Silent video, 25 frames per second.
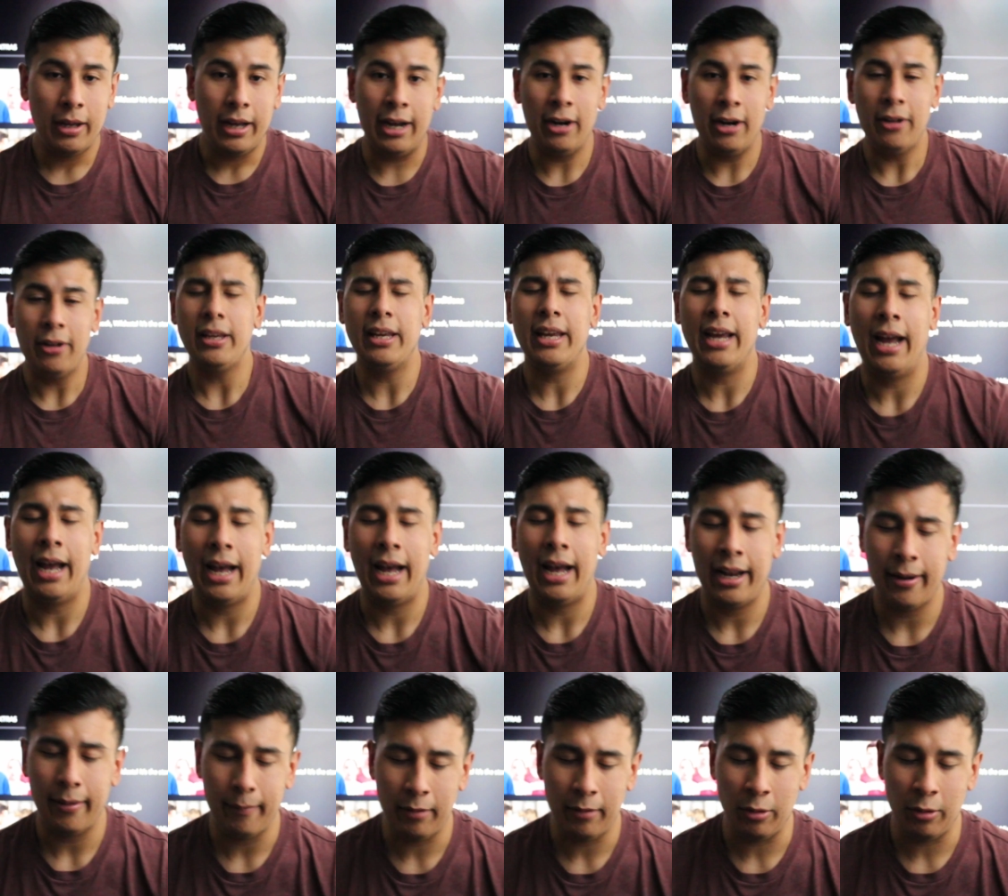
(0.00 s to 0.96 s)
I don't think he
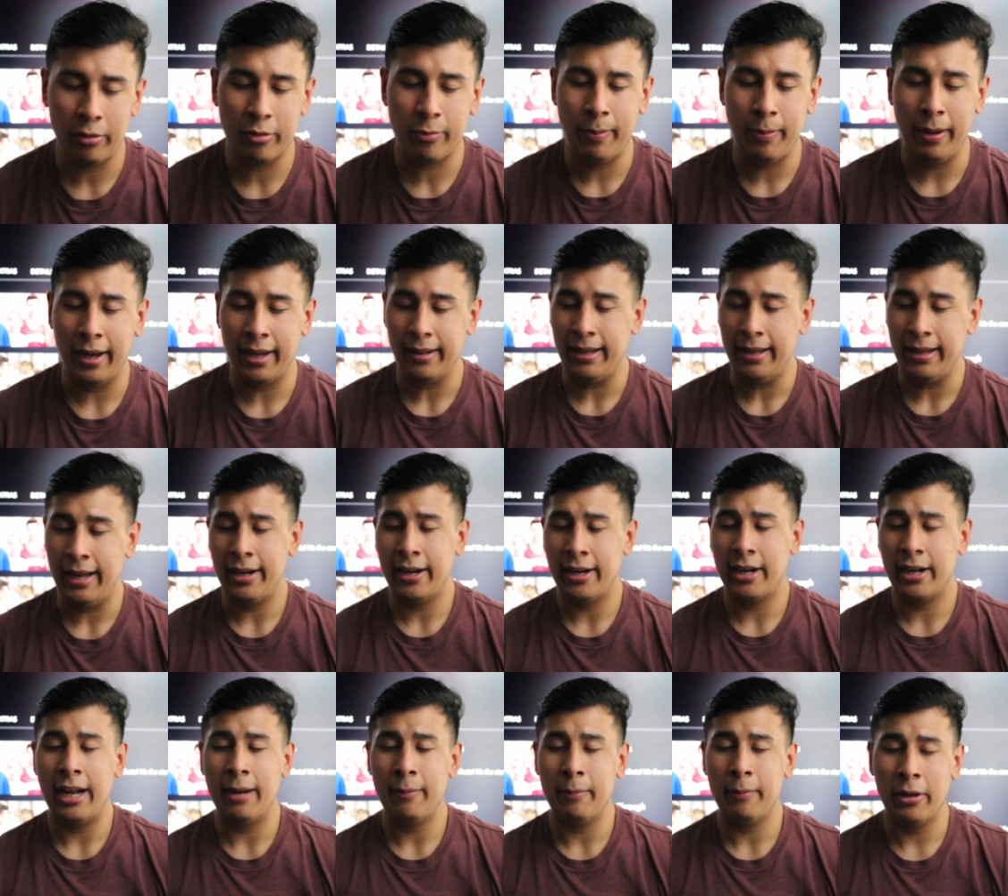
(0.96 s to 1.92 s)
had he was picked out a
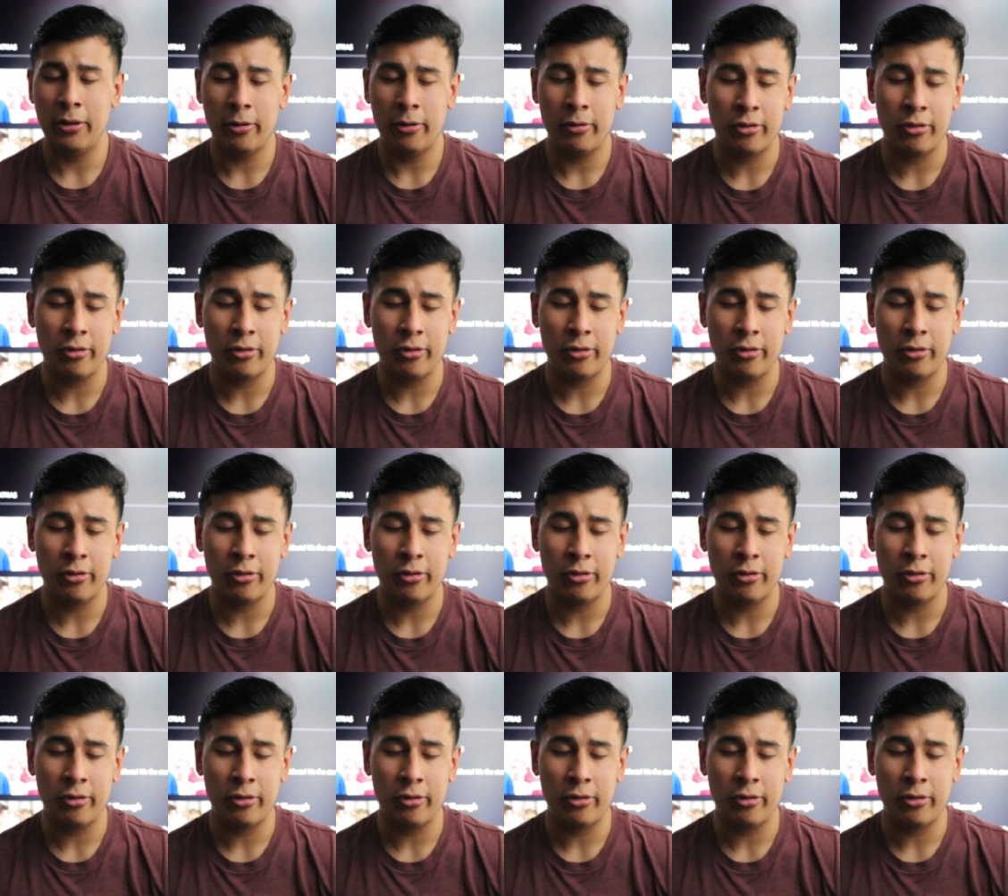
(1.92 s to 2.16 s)
godmother,